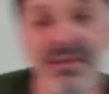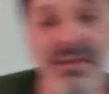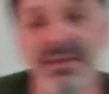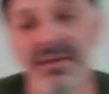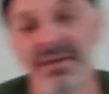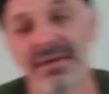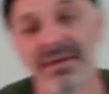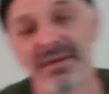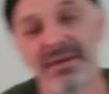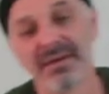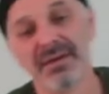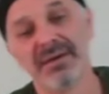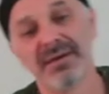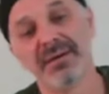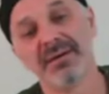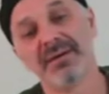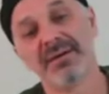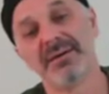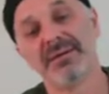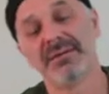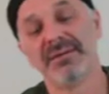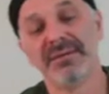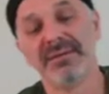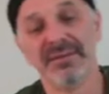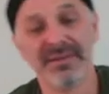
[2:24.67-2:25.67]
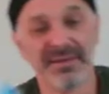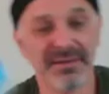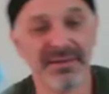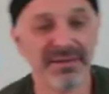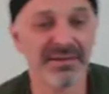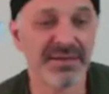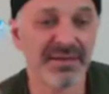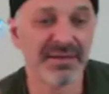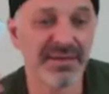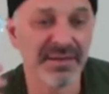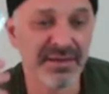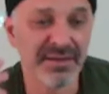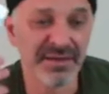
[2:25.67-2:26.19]
You needed
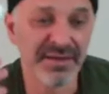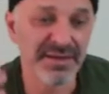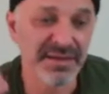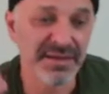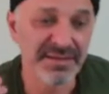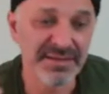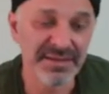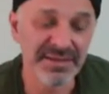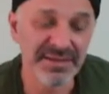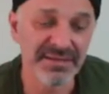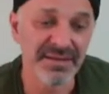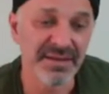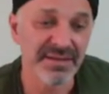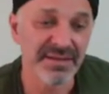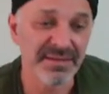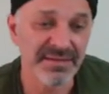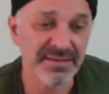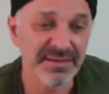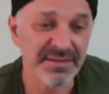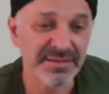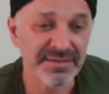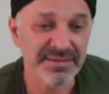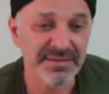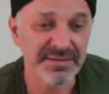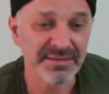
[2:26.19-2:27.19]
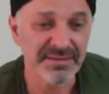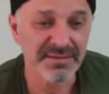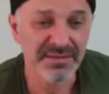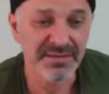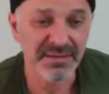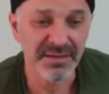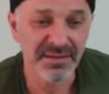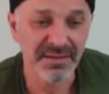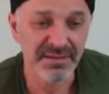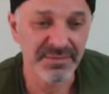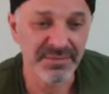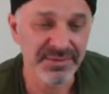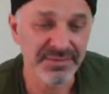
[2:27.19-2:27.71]
to get an ID like this,
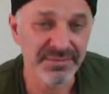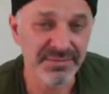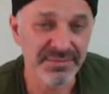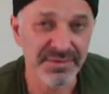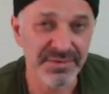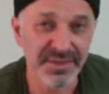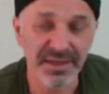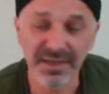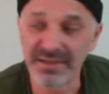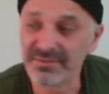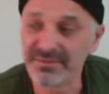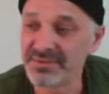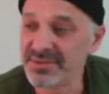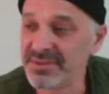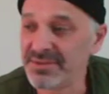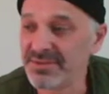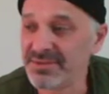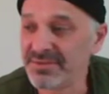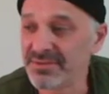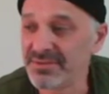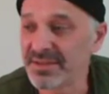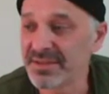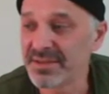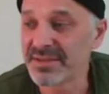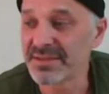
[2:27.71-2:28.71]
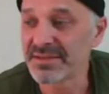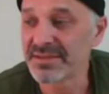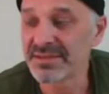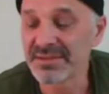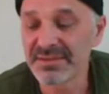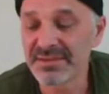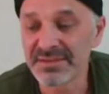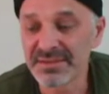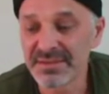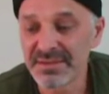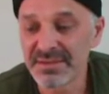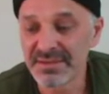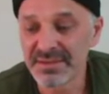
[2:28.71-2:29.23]
which was kind of a new thing,
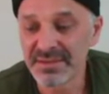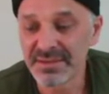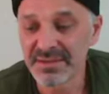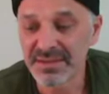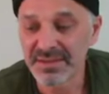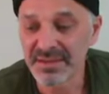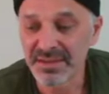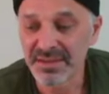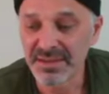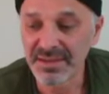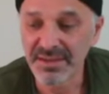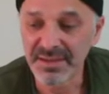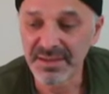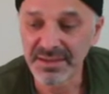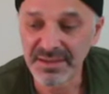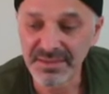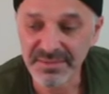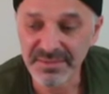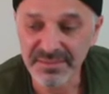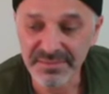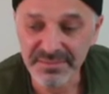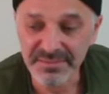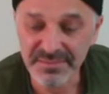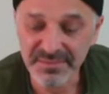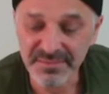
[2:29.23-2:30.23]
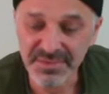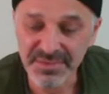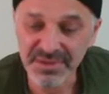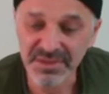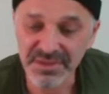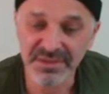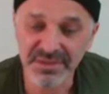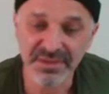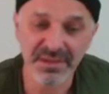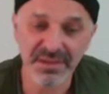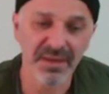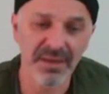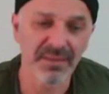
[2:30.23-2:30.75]

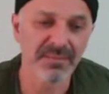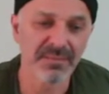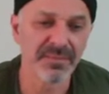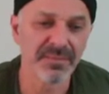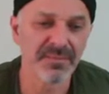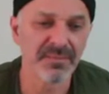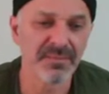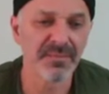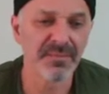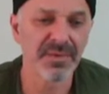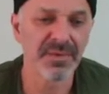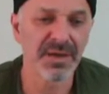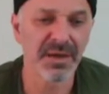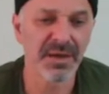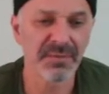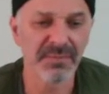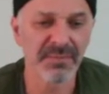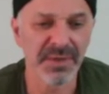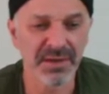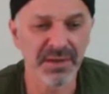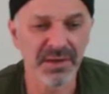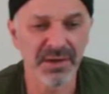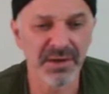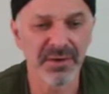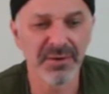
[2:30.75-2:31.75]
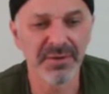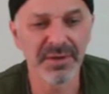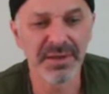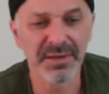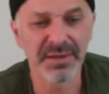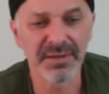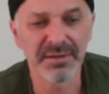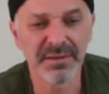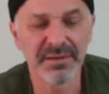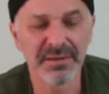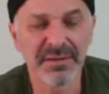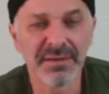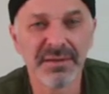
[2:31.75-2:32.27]
just to come and go
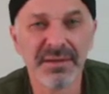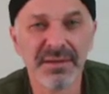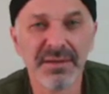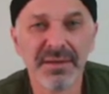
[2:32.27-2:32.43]
here.